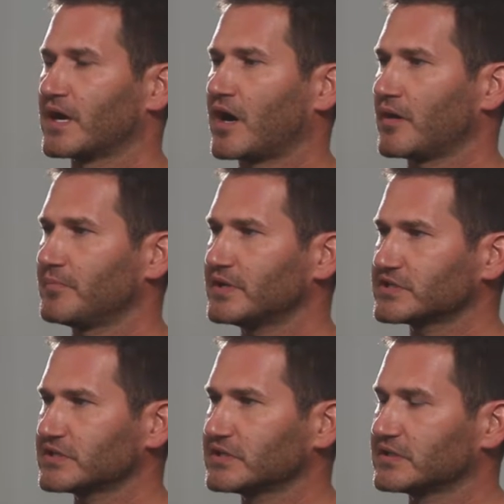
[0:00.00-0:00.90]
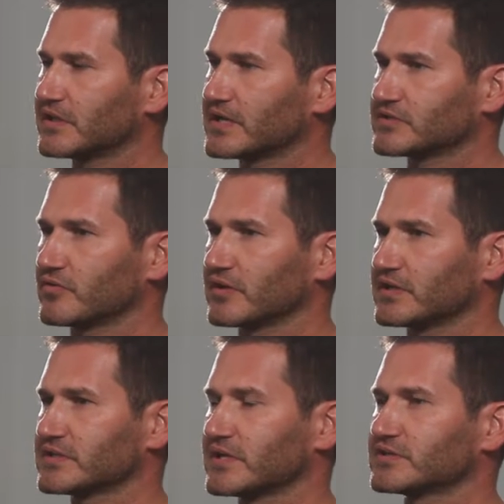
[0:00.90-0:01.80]
Our mission as an
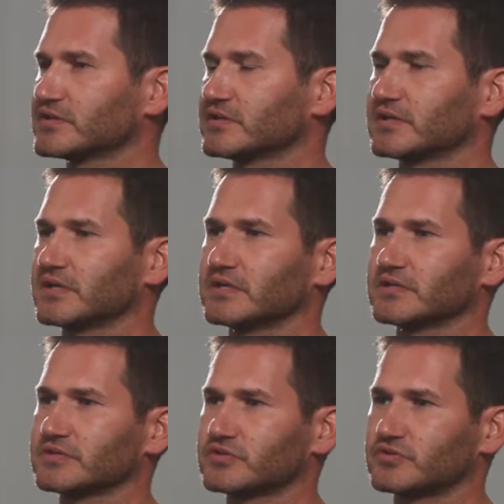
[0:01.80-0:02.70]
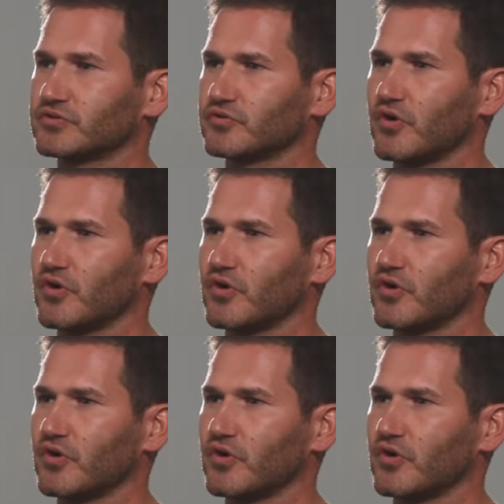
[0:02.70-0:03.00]
organization is to